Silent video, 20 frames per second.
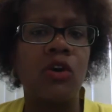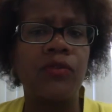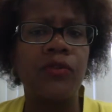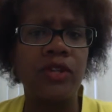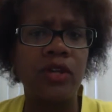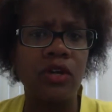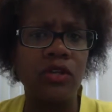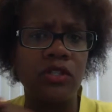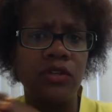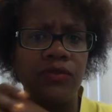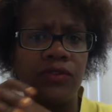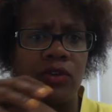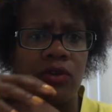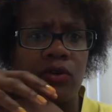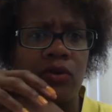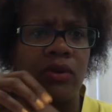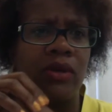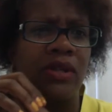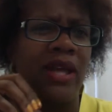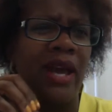for those of you
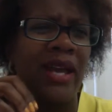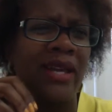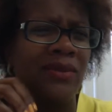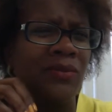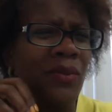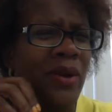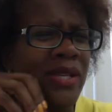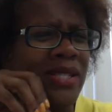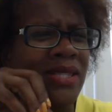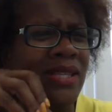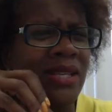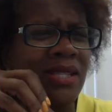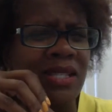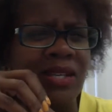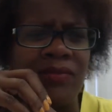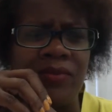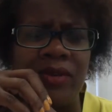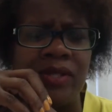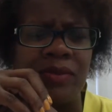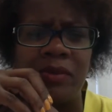who are like, what's the
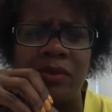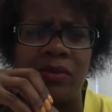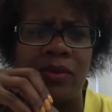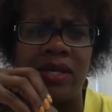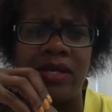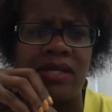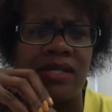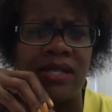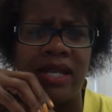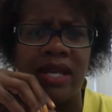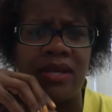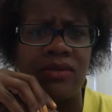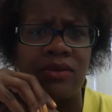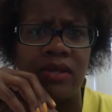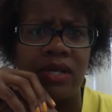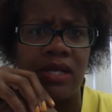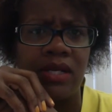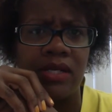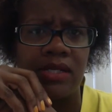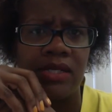difference between a
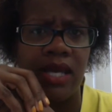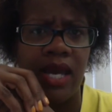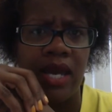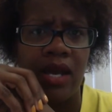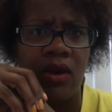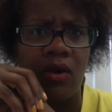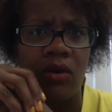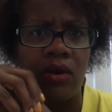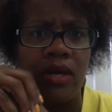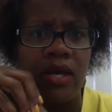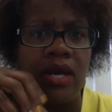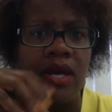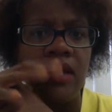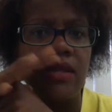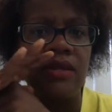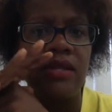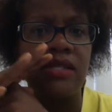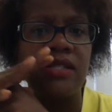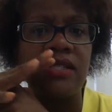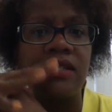standard and a scale?
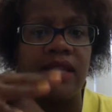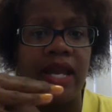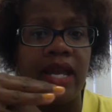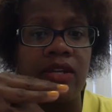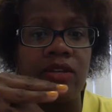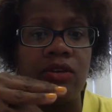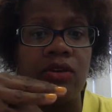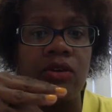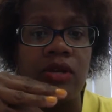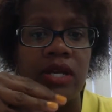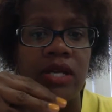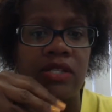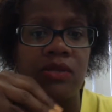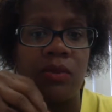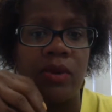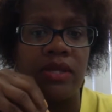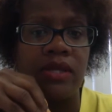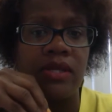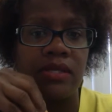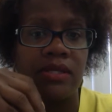The standard is
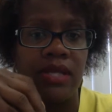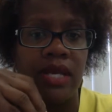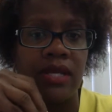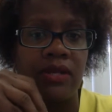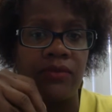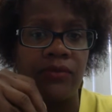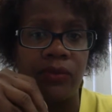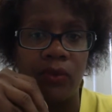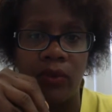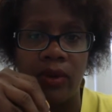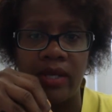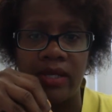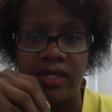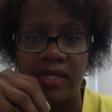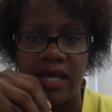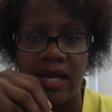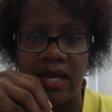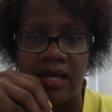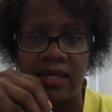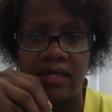what the state of Florida
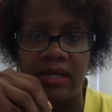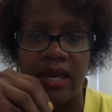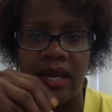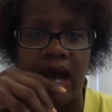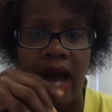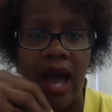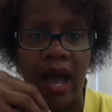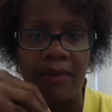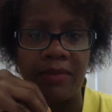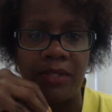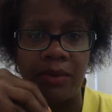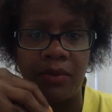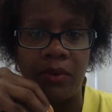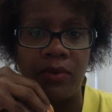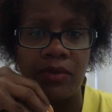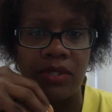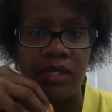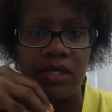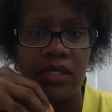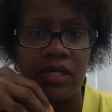says that I'm
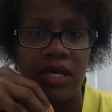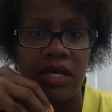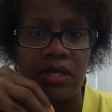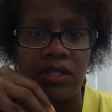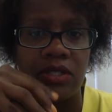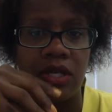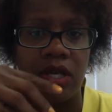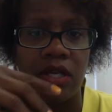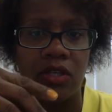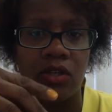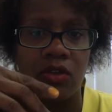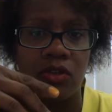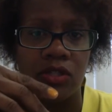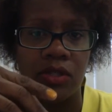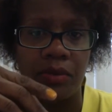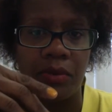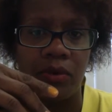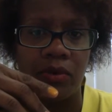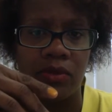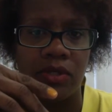supposed to teach and you're
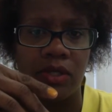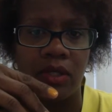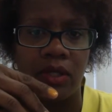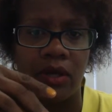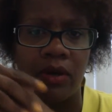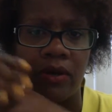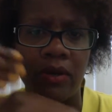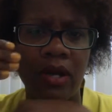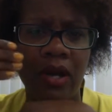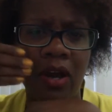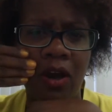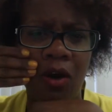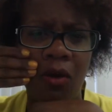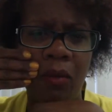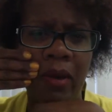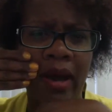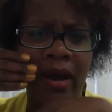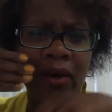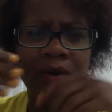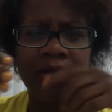supposed to learn. Oh
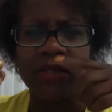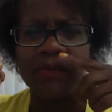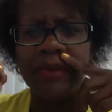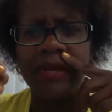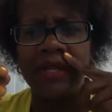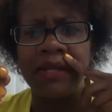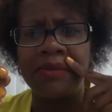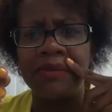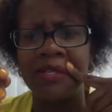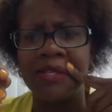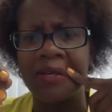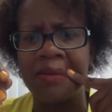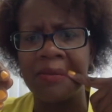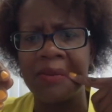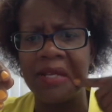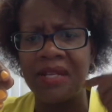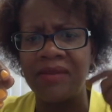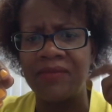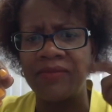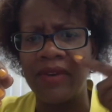wow, is my lipstick on
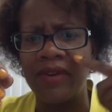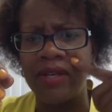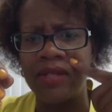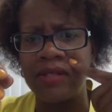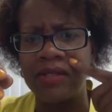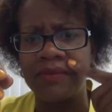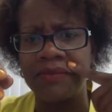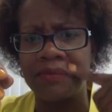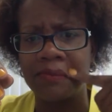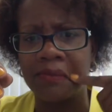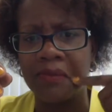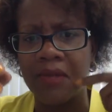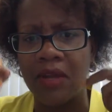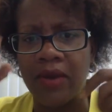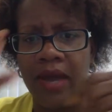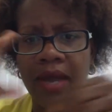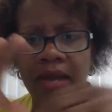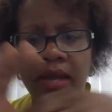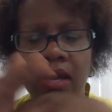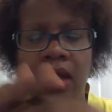my face?
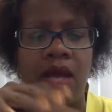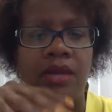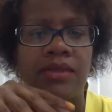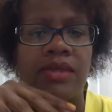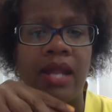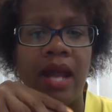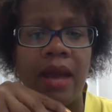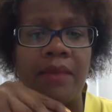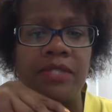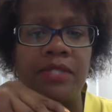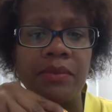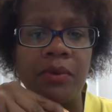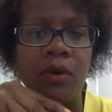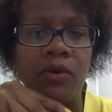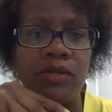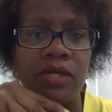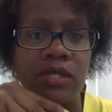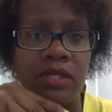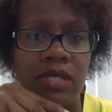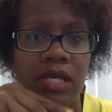Okay, that I'm
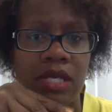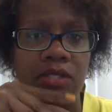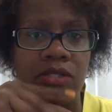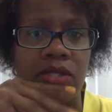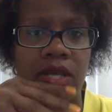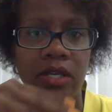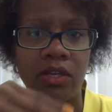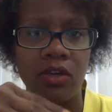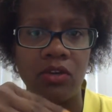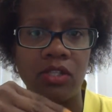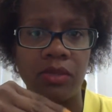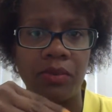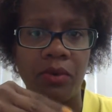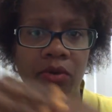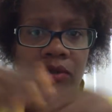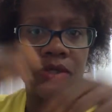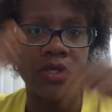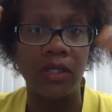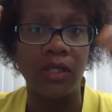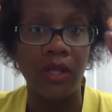supposed to teach that you're
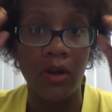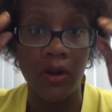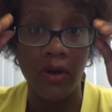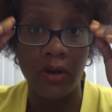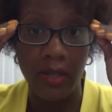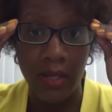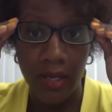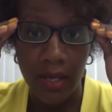supposed to learn.